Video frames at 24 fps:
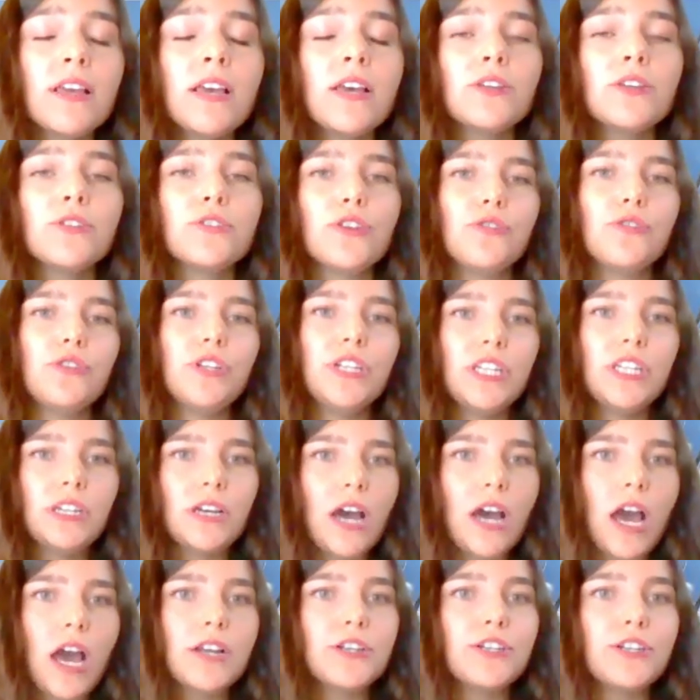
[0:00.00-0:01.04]
So you need
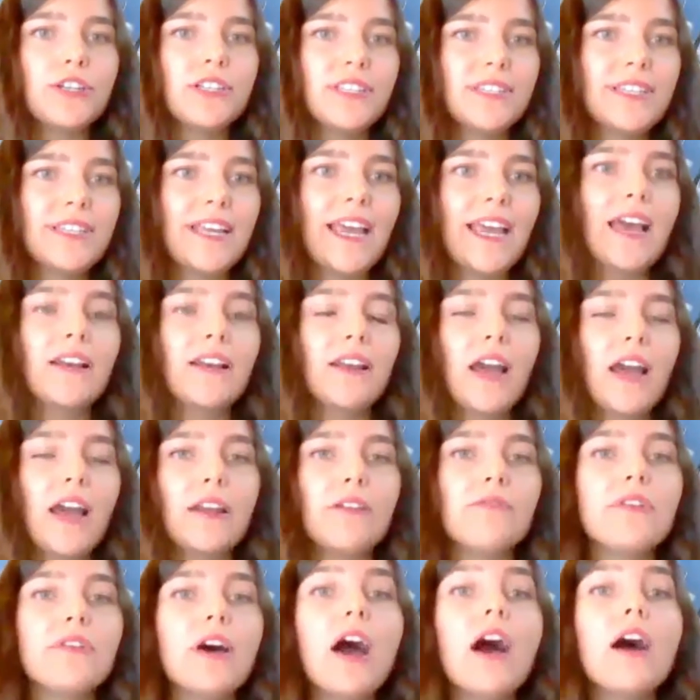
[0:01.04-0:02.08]
to understand kind
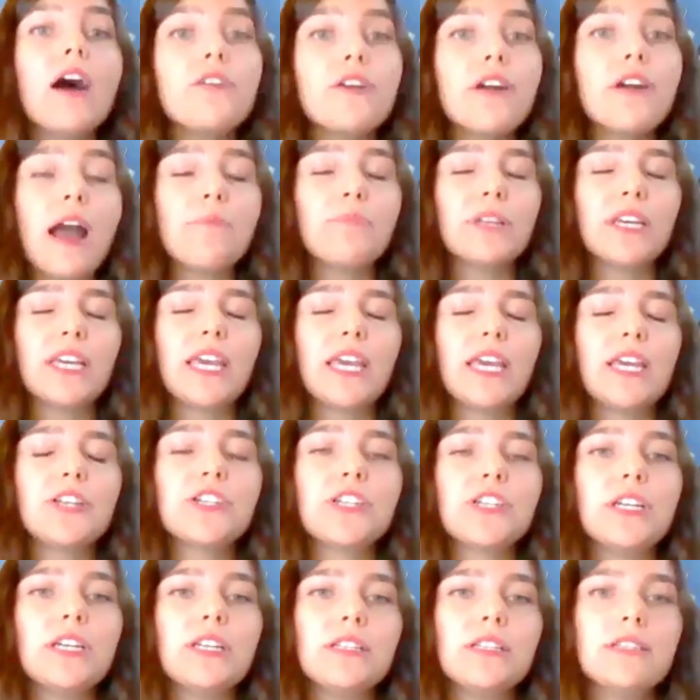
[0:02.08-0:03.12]
of the other
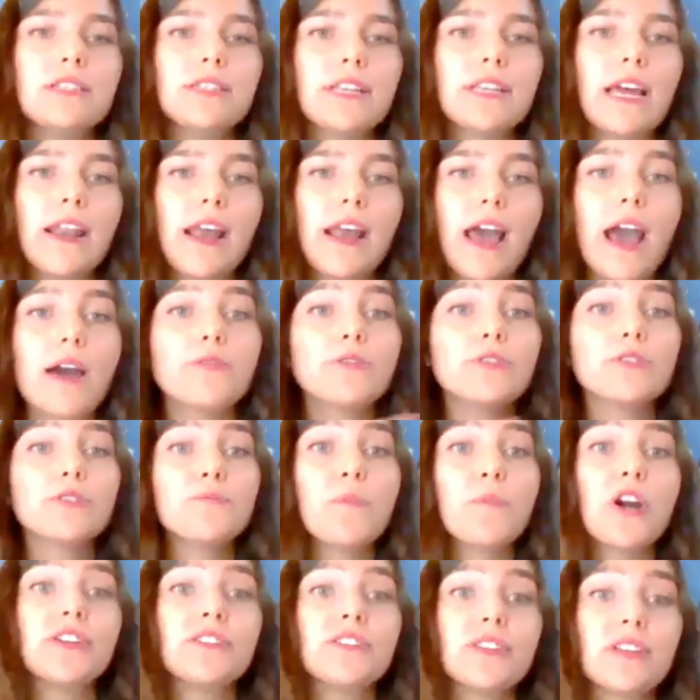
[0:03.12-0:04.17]
applications and how those
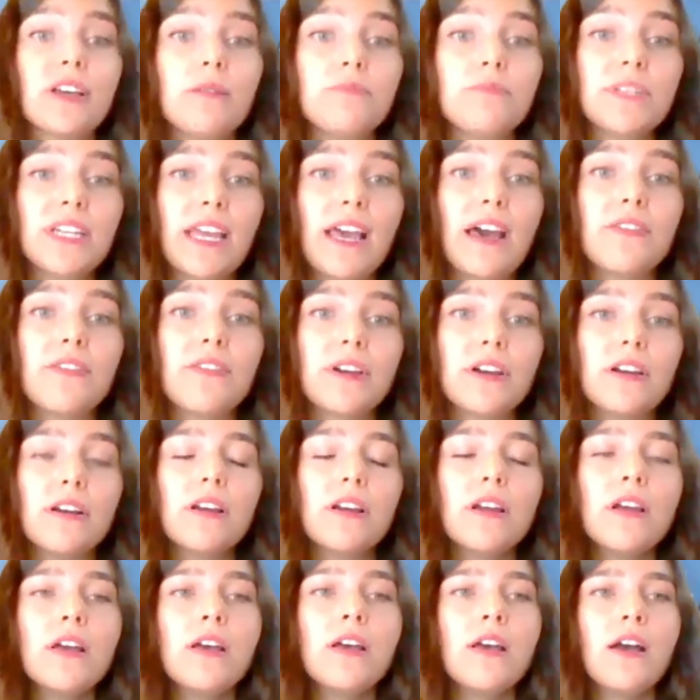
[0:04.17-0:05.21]
parts come together,
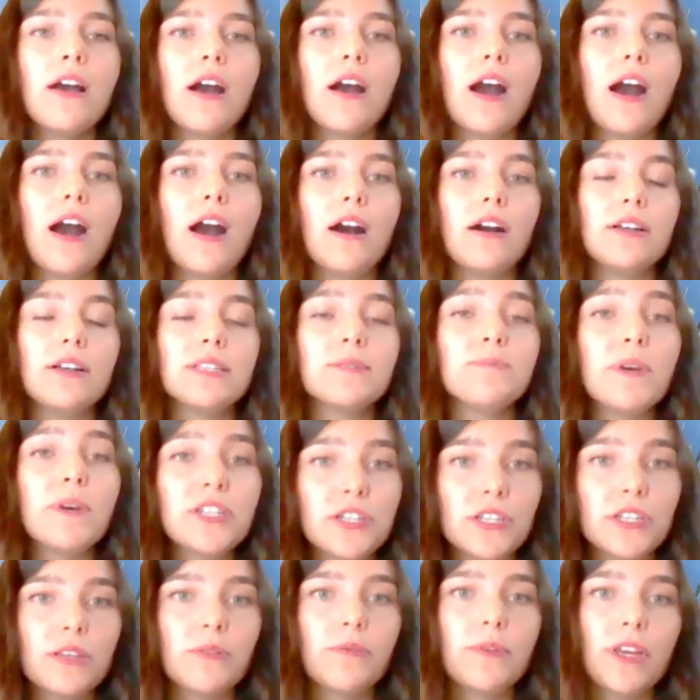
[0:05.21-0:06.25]

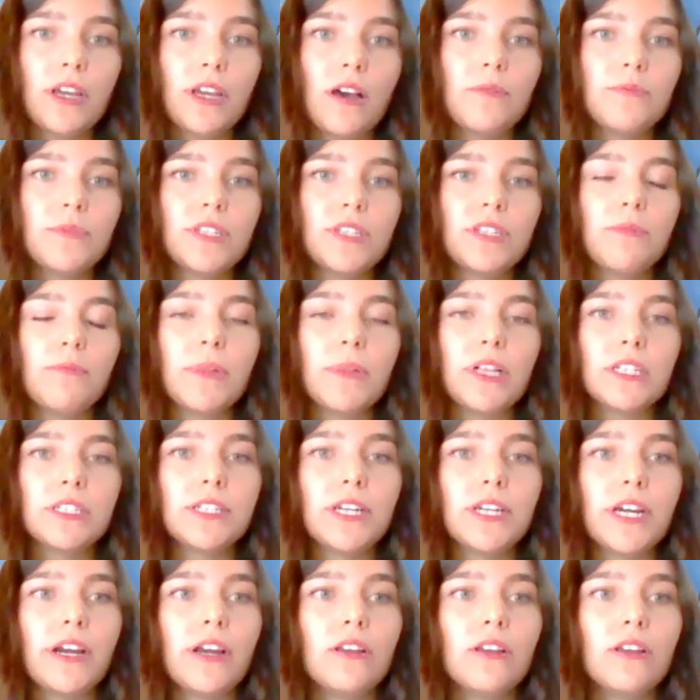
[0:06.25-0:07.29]
especially when it comes to
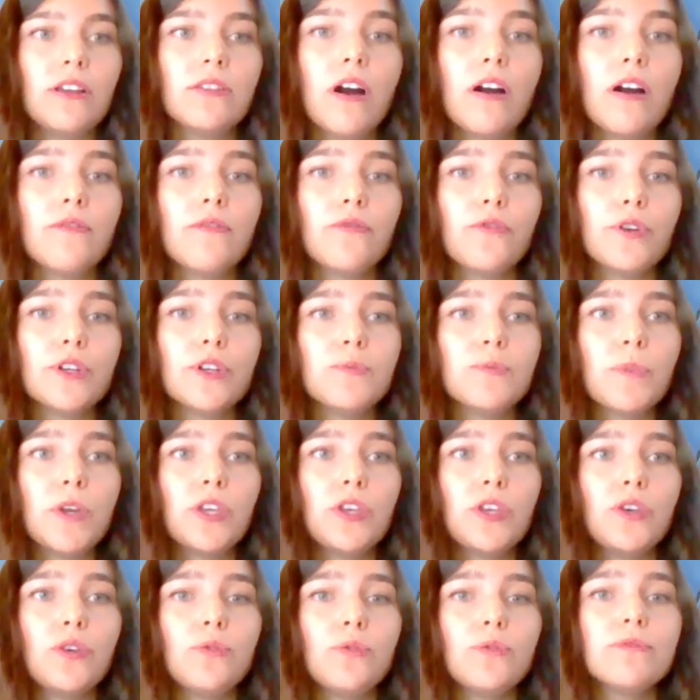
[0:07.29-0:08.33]
military and law
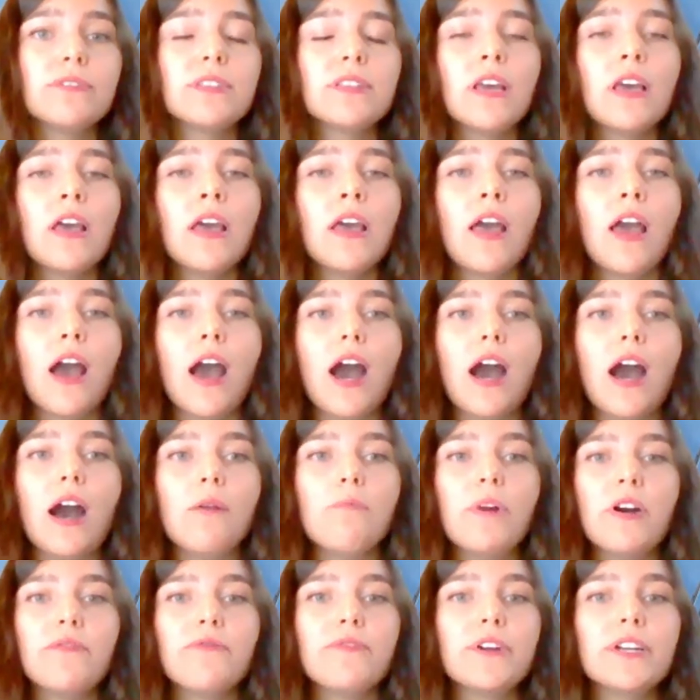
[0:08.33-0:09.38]
enforcement use.
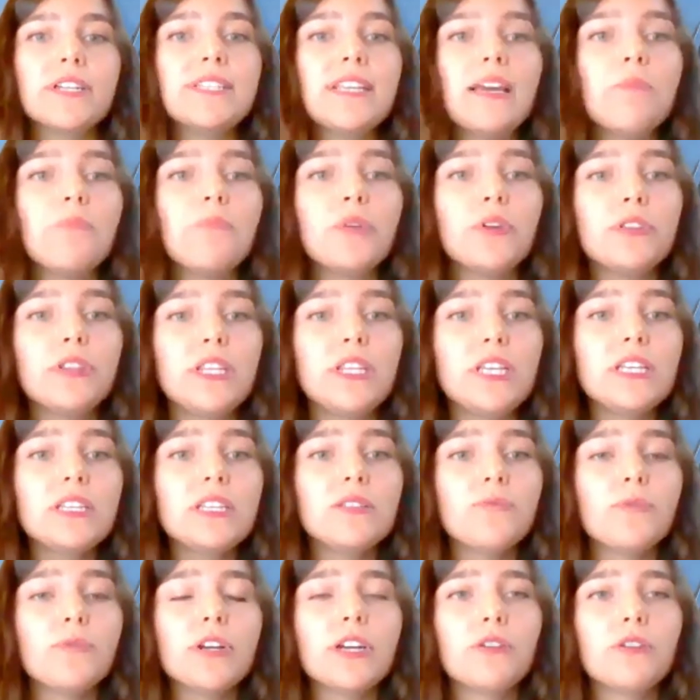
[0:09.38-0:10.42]
But for example, these
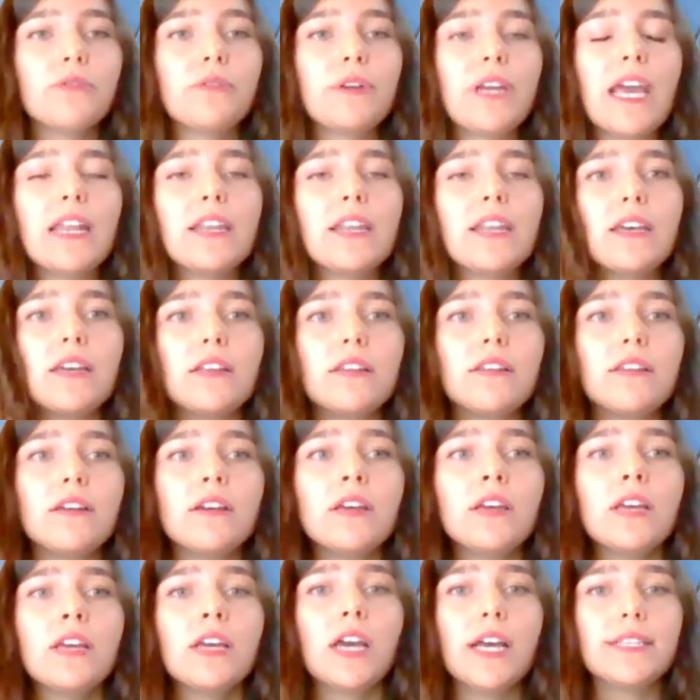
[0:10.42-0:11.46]
were created
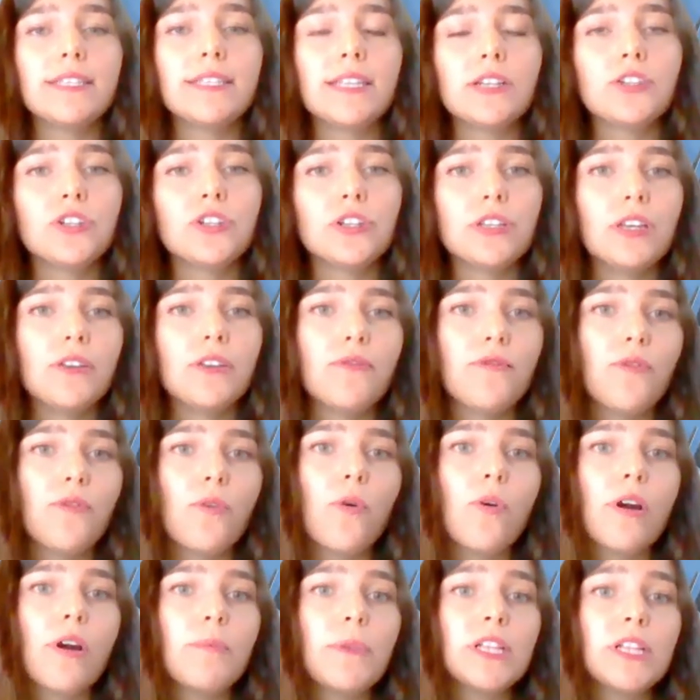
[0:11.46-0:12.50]
essentially
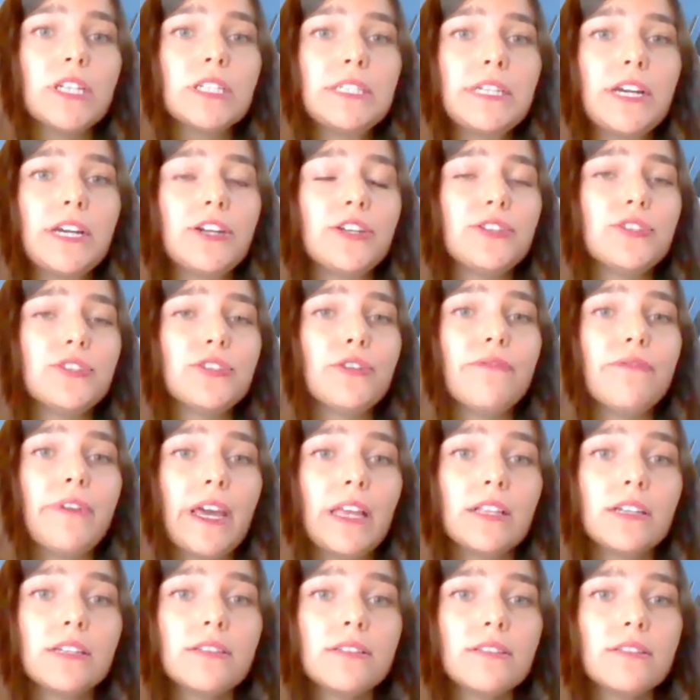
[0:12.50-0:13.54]
for military
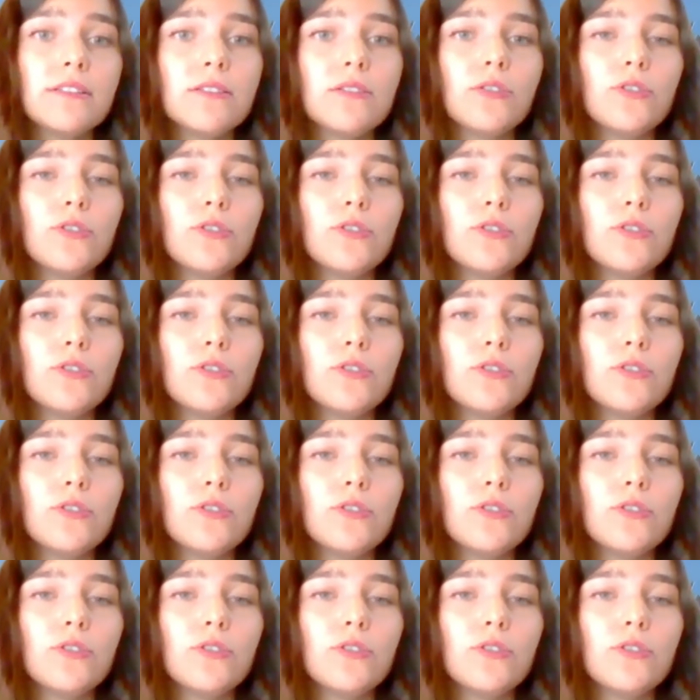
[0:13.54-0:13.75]
surveillance.